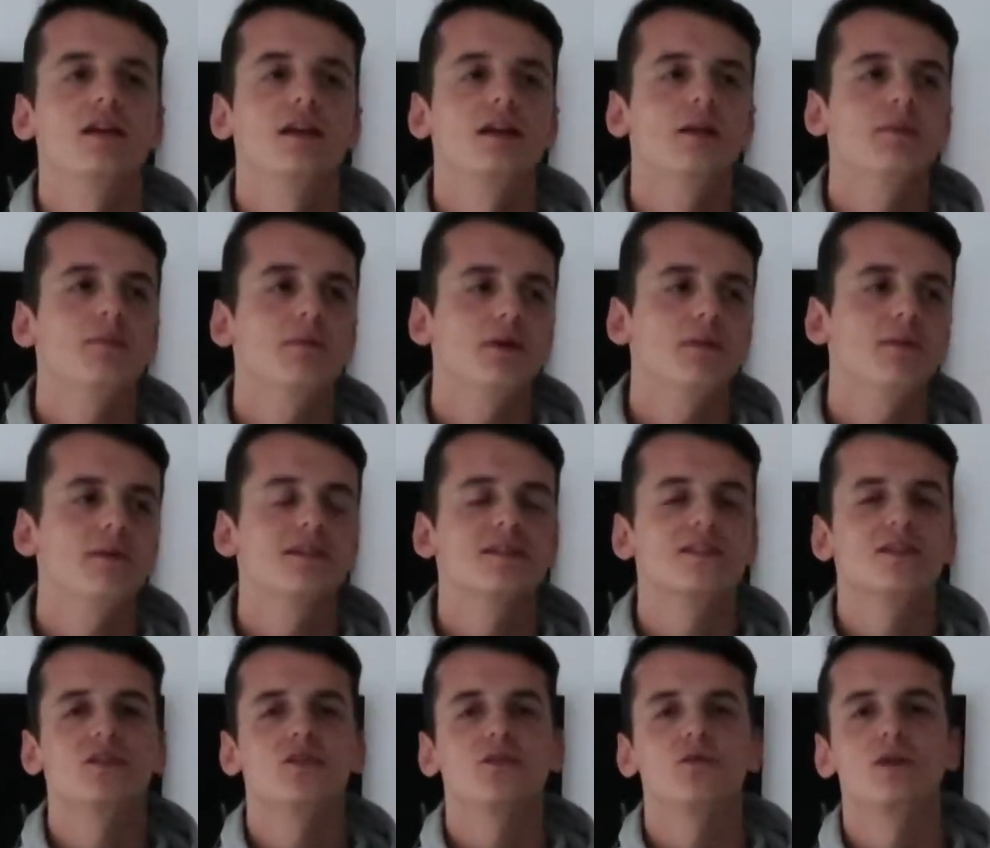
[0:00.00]
in public
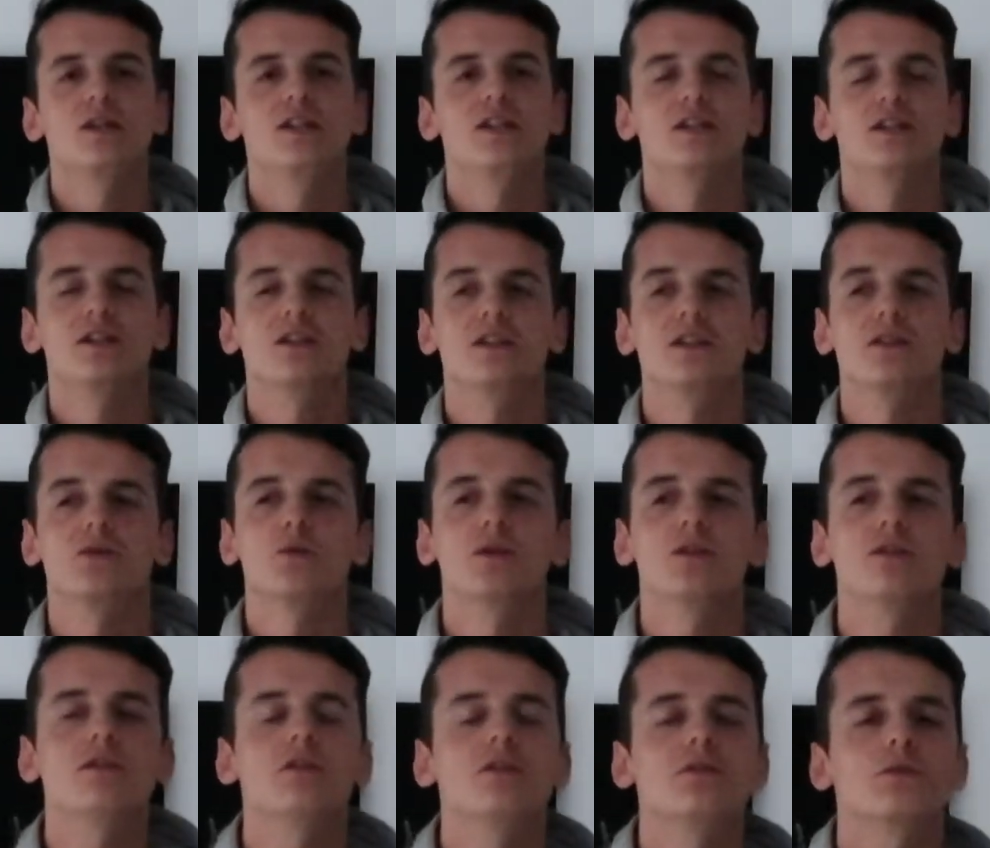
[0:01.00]
situations,
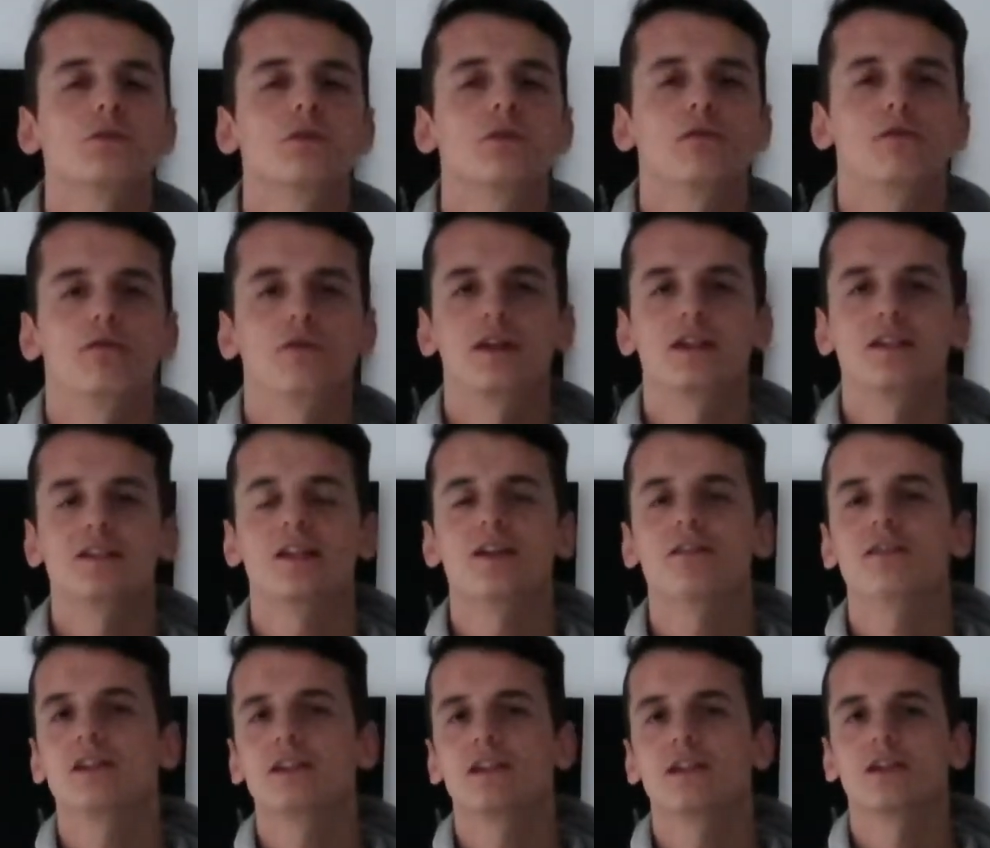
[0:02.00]
when you're out with friends,
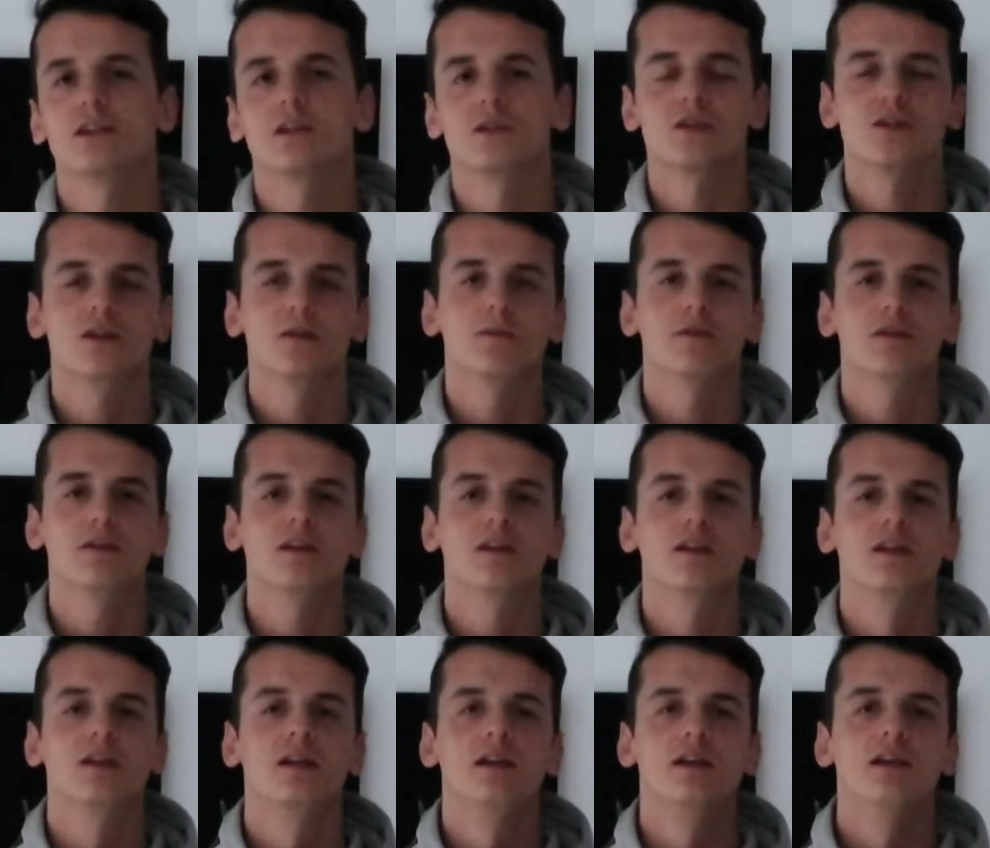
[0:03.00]
having dinner or something.
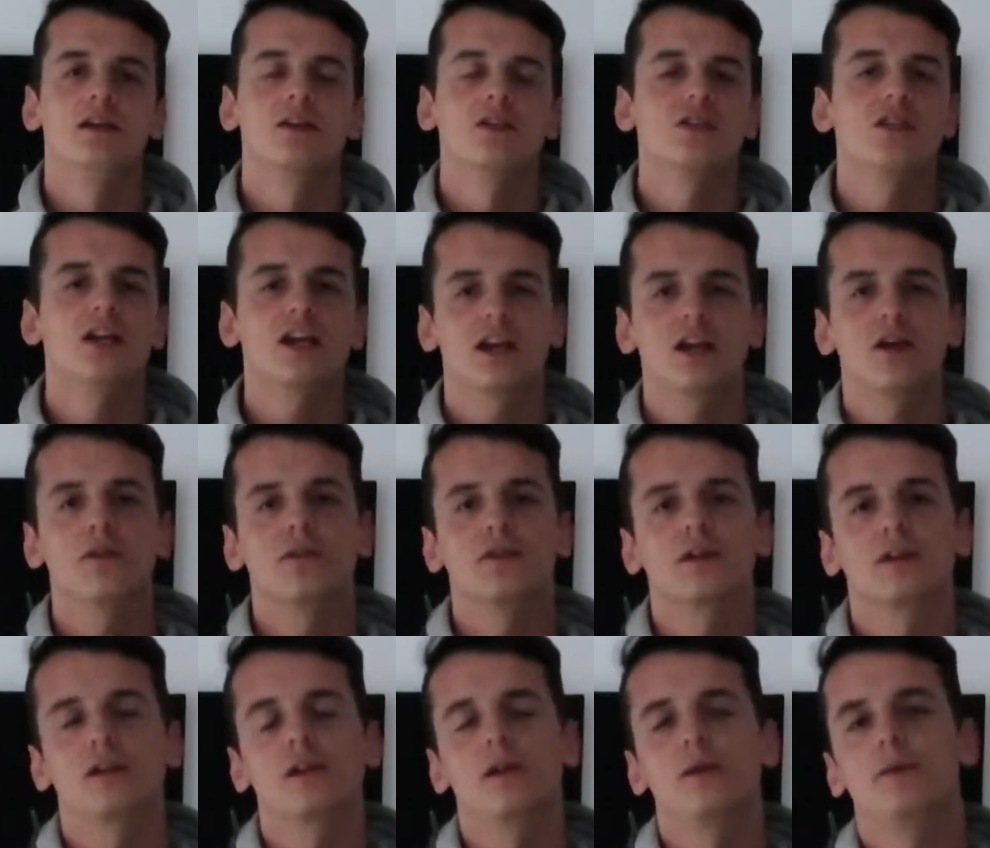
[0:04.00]
Check out the
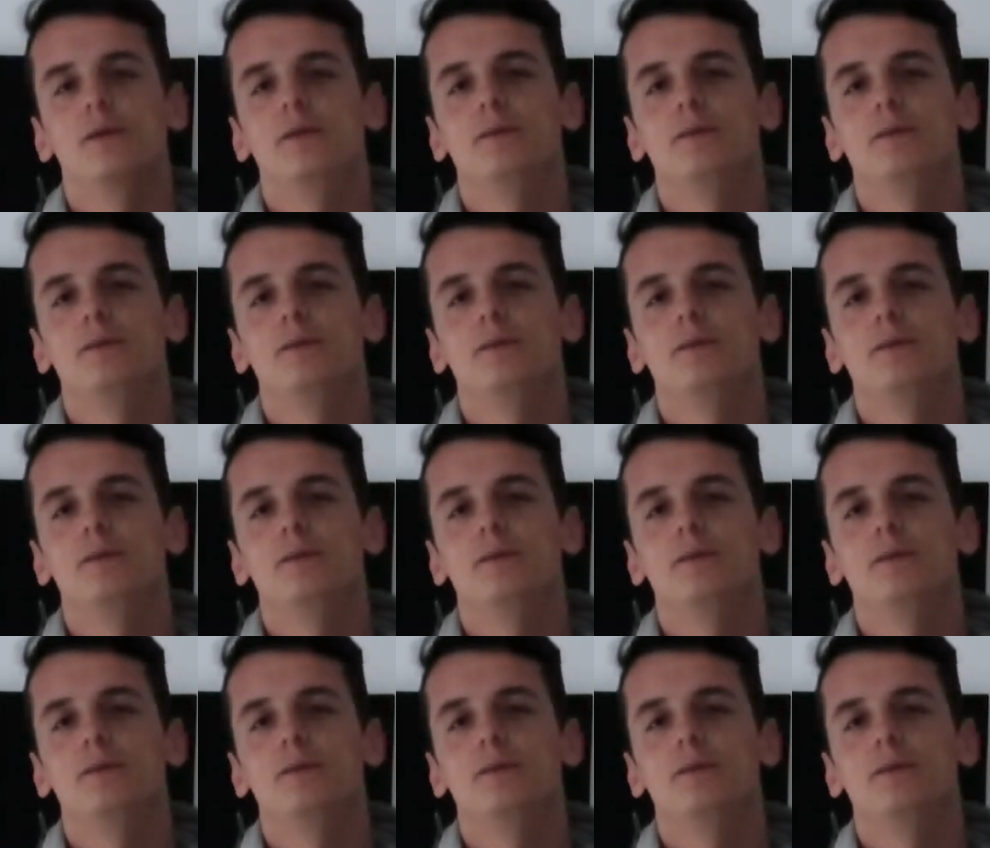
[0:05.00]
clip.